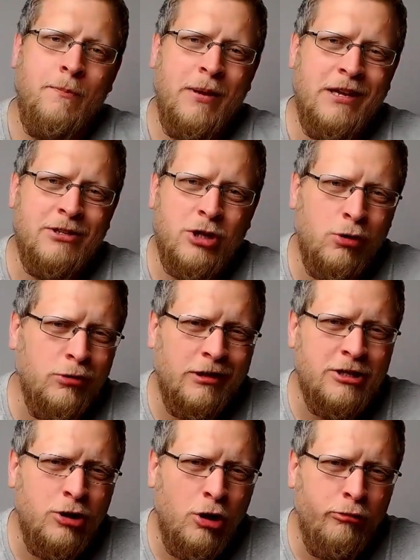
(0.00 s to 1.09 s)
being told that
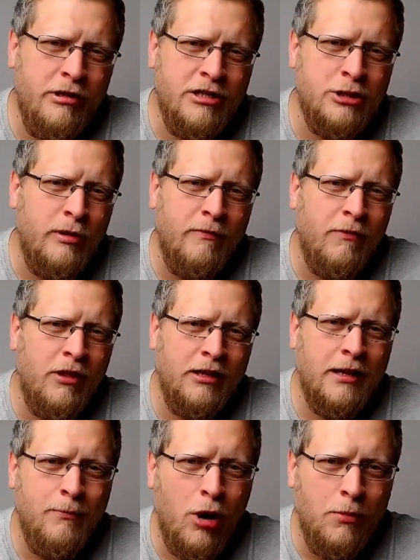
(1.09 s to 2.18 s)
there's no reason to even think
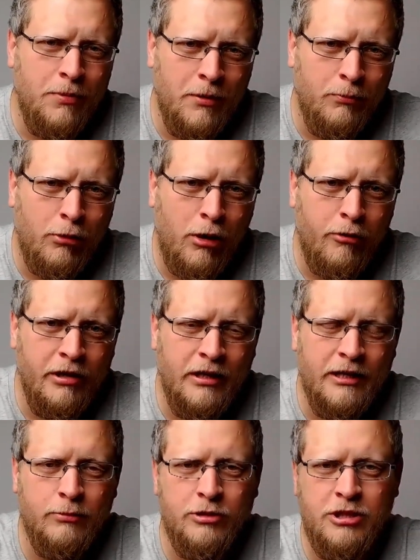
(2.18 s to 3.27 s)
they might be in priority
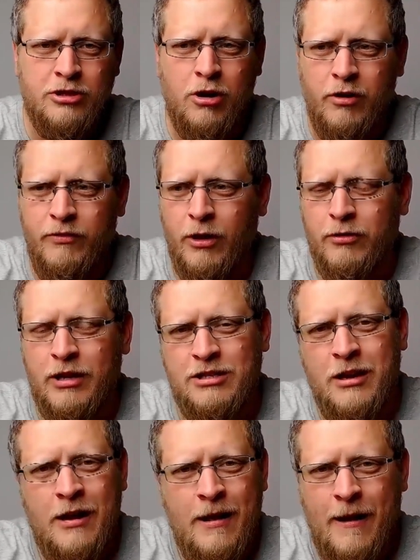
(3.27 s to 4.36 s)
need, which is kind of,
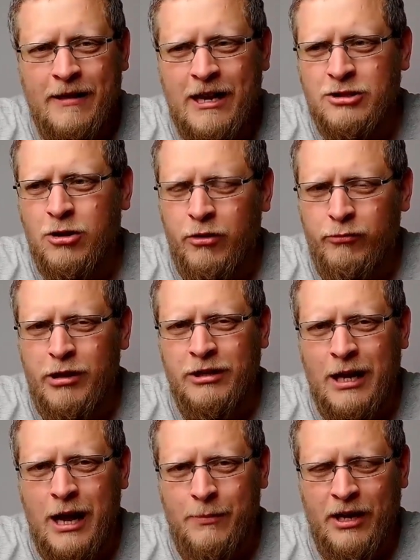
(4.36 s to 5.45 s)
that's kind of really
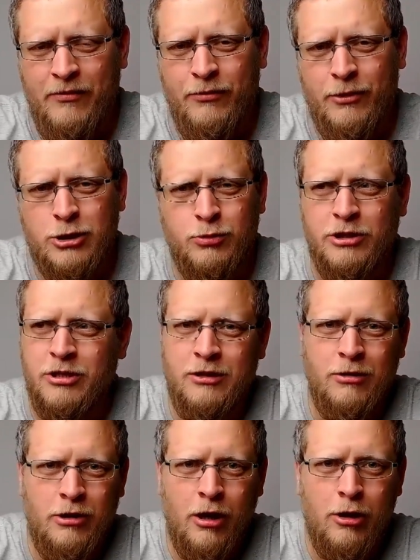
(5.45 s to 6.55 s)
damning evidence, which,
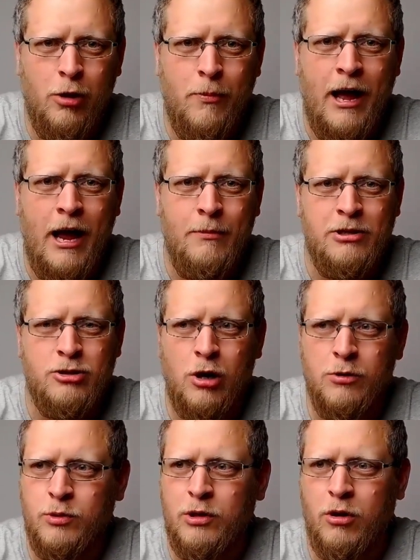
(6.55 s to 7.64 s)
no matter how many
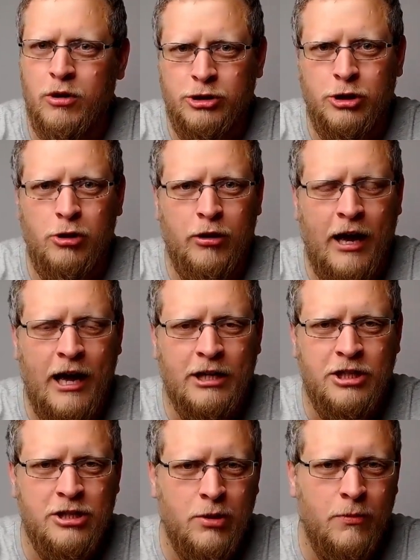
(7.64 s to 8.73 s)
times we kind of show that
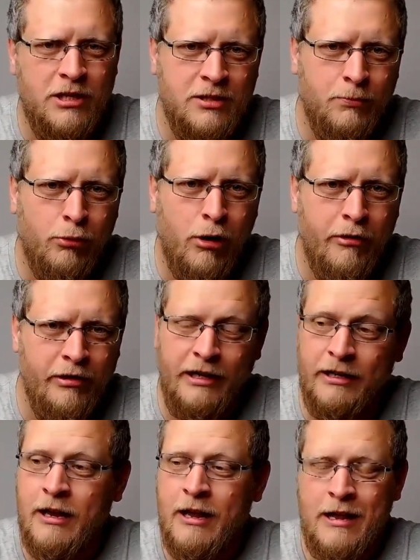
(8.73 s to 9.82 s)
actually someone is in priority
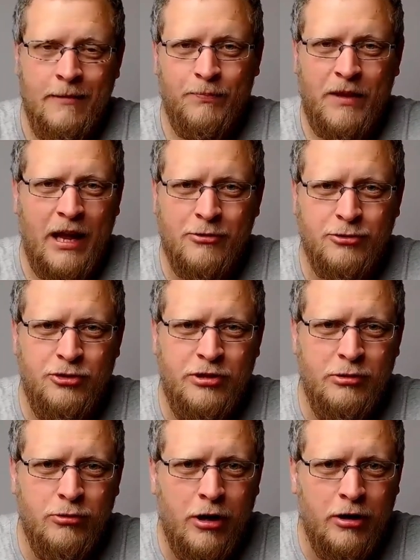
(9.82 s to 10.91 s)
need, councils
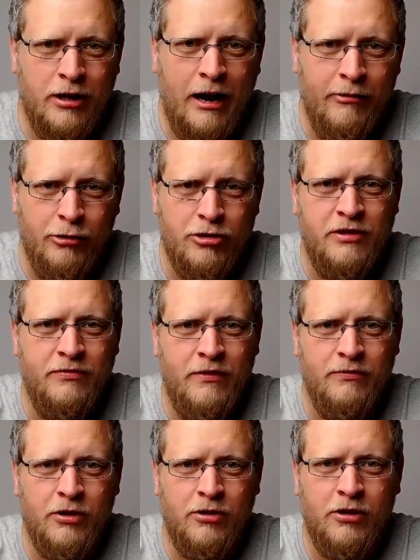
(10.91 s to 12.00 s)
still kind of carry on as if
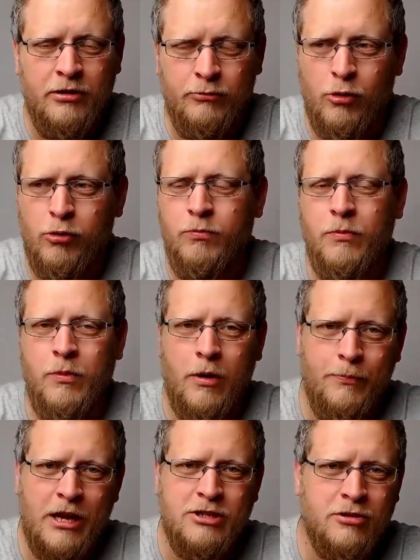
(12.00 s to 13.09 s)
they've done nothing wrong.
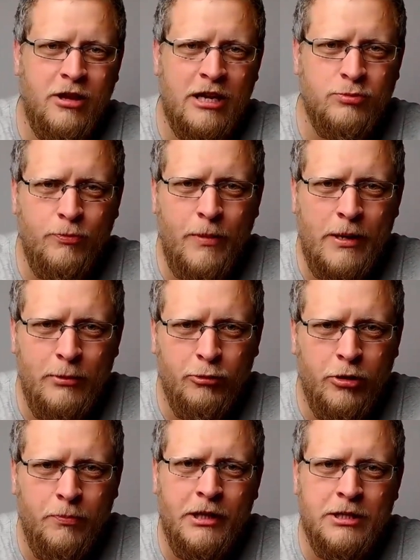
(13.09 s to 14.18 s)
That's maybe
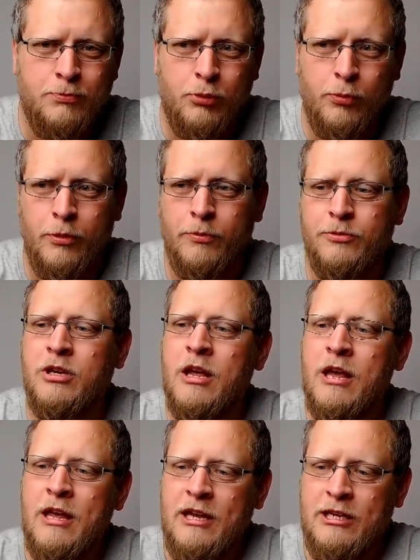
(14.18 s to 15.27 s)
one of the biggest problems,
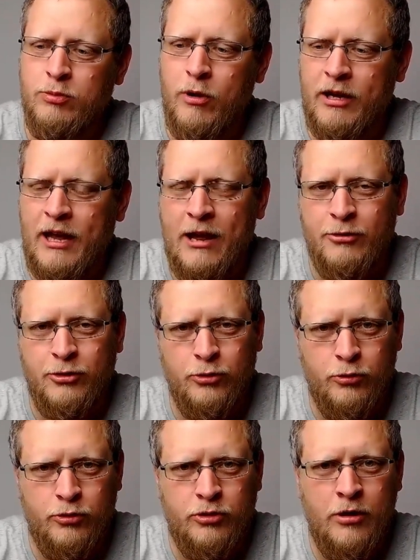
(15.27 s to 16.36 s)
is where
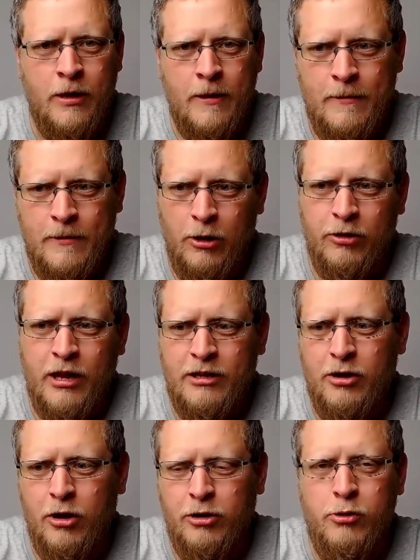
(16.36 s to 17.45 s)
councils,
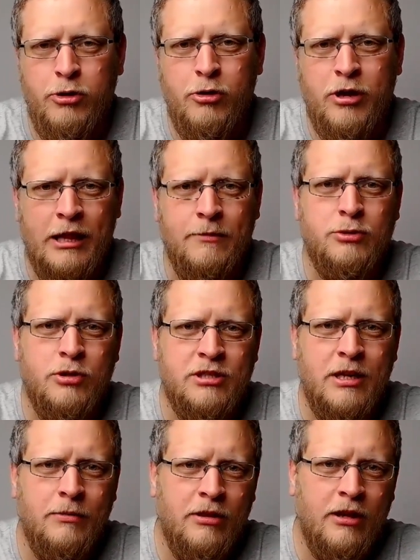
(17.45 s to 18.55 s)
you get them to
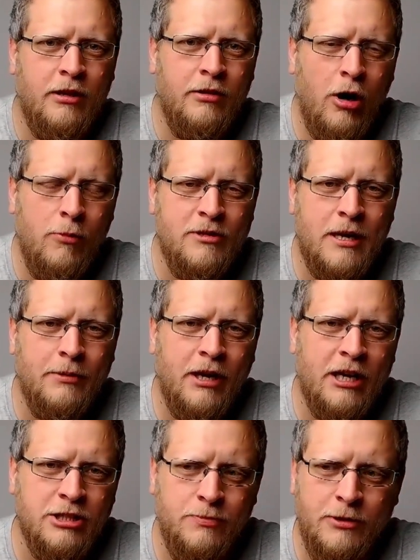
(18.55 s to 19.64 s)
accept that the homeless
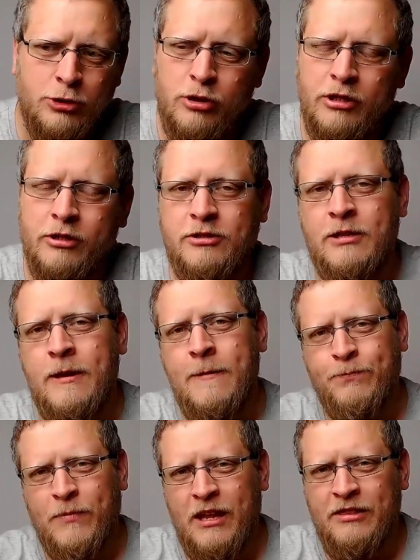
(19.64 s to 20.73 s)
application's been triggered,
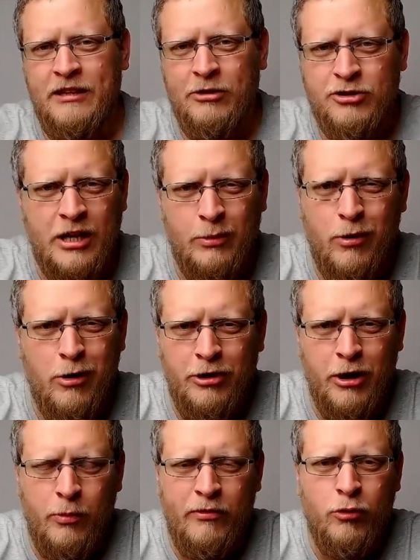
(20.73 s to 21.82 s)
and then they'll say, well,
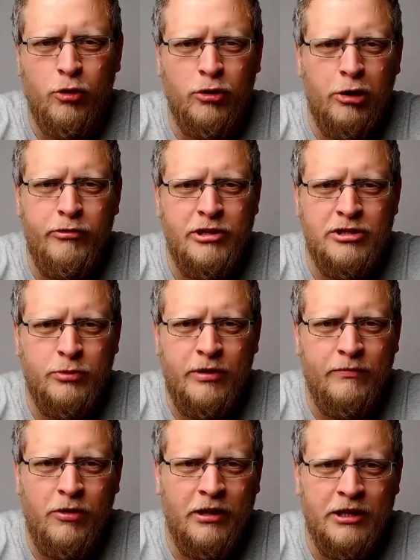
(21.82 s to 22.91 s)
we've got no reason to
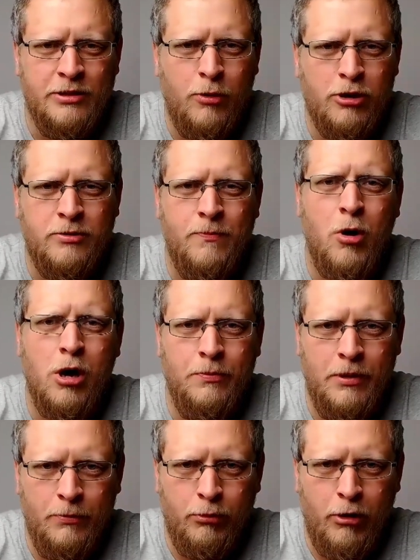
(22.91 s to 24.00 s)
even think this person might
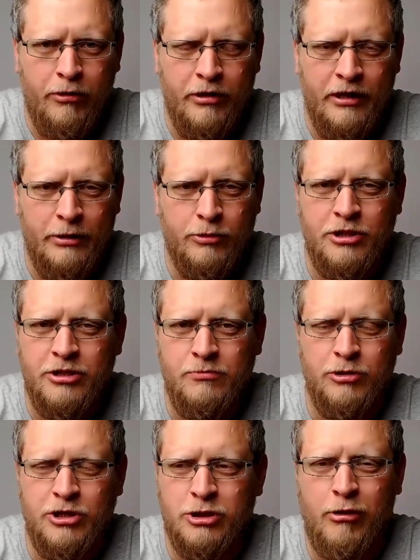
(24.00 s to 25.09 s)
be in priority need, which
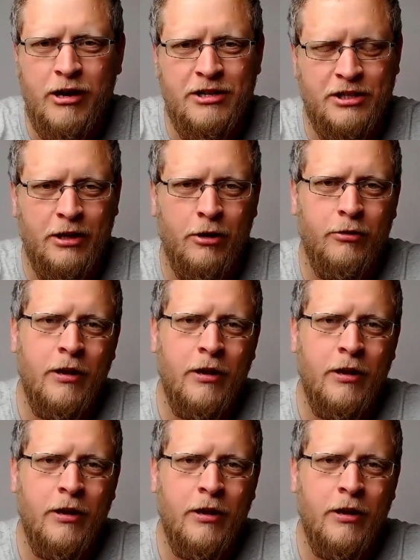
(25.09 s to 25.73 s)
is crazy.